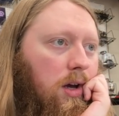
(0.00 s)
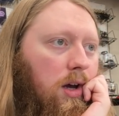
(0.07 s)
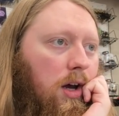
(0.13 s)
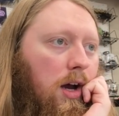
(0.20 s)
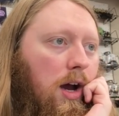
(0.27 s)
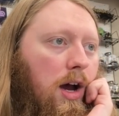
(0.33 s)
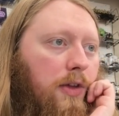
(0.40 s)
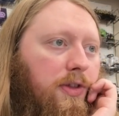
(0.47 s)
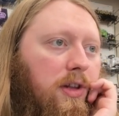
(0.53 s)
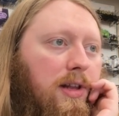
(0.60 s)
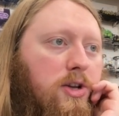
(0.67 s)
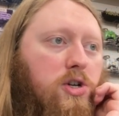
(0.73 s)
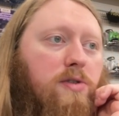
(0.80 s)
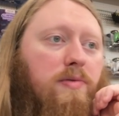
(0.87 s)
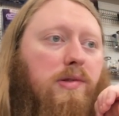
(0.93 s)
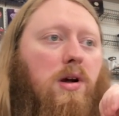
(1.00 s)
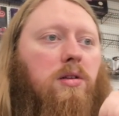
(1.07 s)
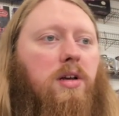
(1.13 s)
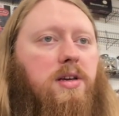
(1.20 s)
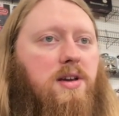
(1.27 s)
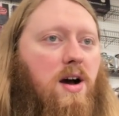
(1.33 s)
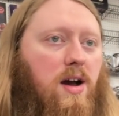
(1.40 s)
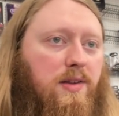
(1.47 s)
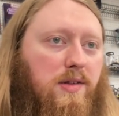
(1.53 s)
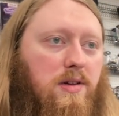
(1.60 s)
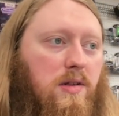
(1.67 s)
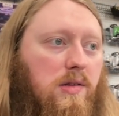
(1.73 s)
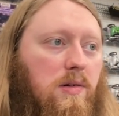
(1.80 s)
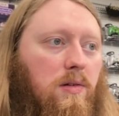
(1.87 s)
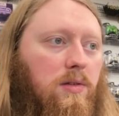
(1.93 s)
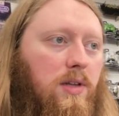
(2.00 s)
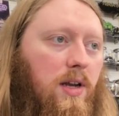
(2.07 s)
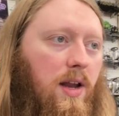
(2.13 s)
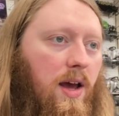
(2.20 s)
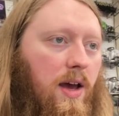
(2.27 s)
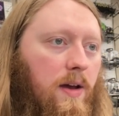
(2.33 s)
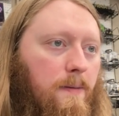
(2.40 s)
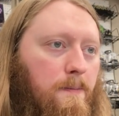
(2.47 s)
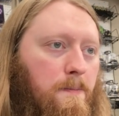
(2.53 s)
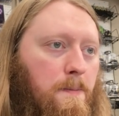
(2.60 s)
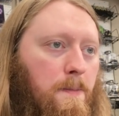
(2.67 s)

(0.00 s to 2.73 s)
Uh, the Legend of Zelda Yahtzee sold today.